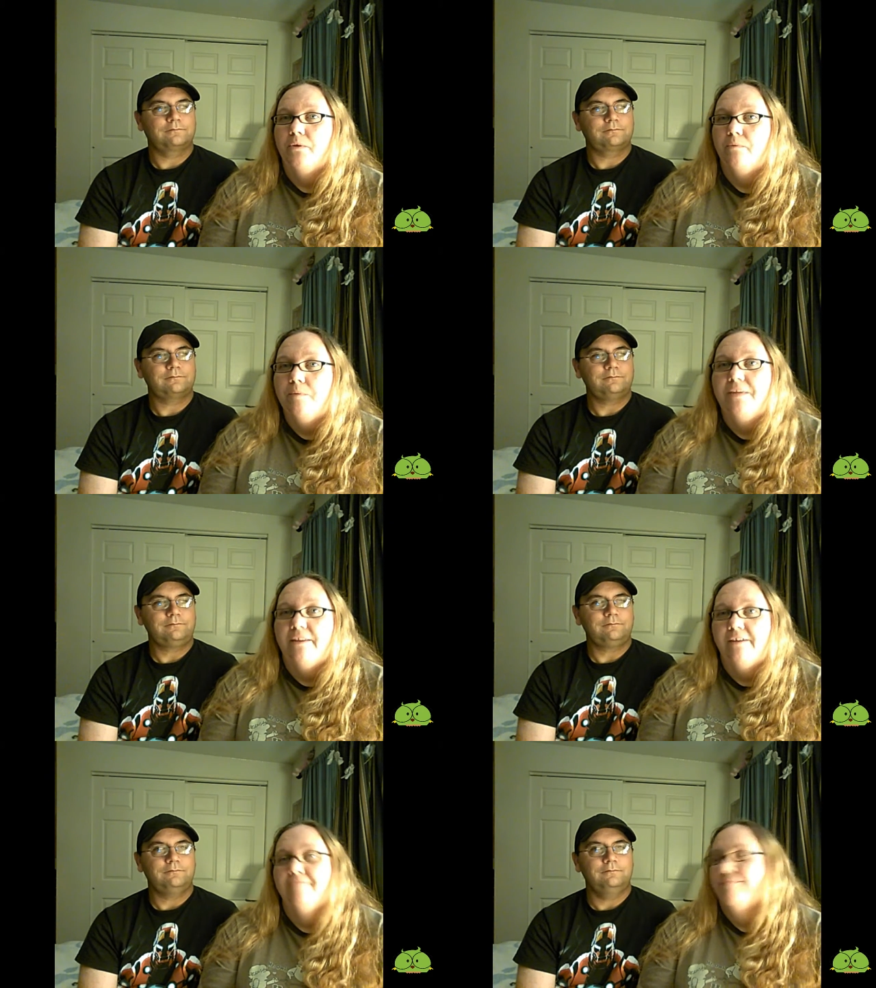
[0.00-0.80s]
Speaker 1: we'll be
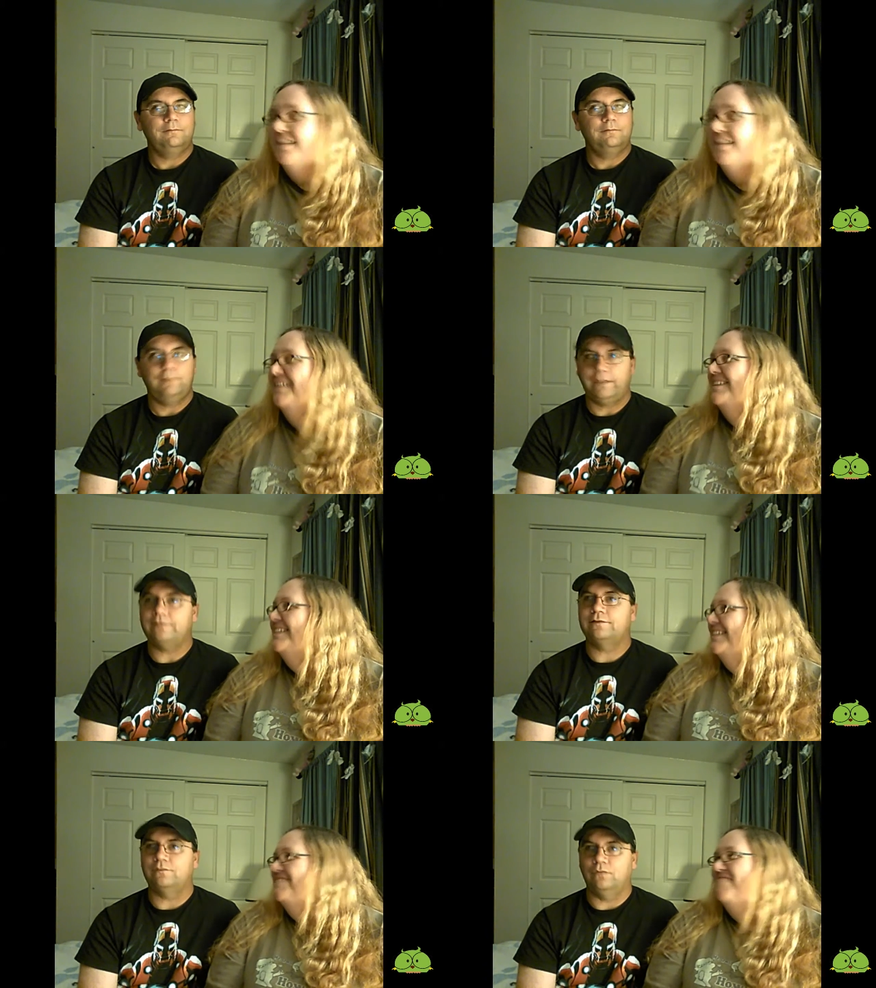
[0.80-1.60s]
there. Yes,
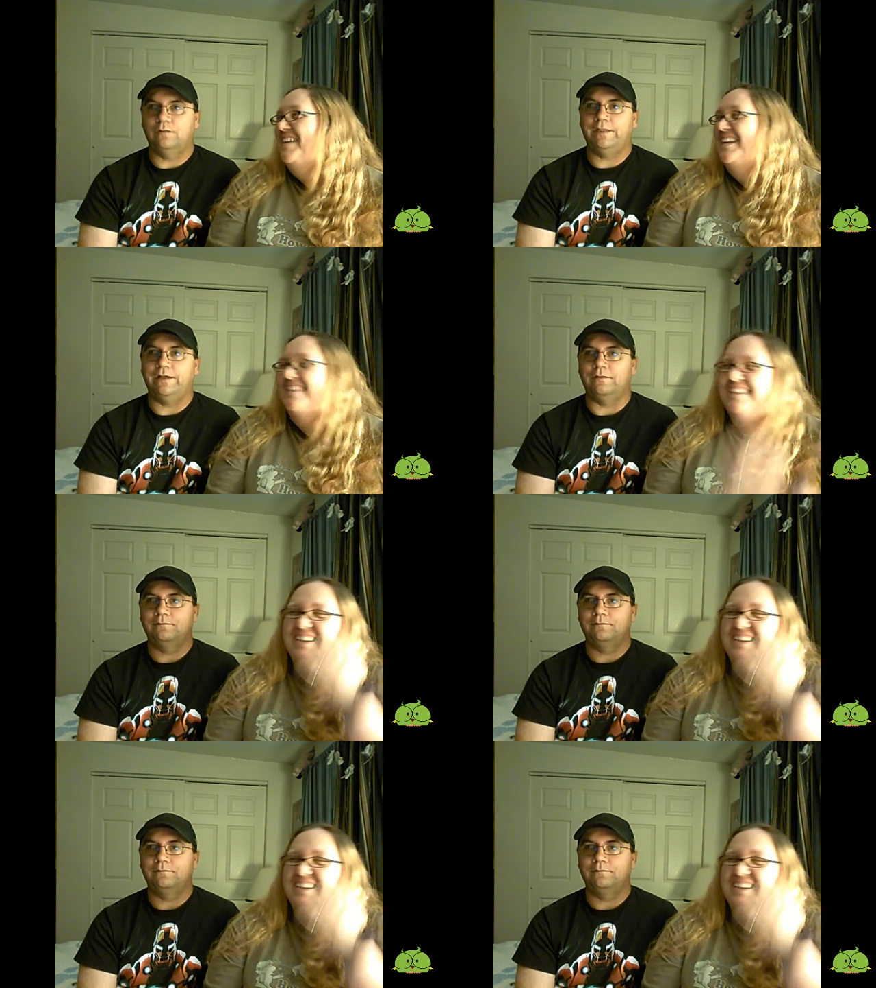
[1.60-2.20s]
we'll be there.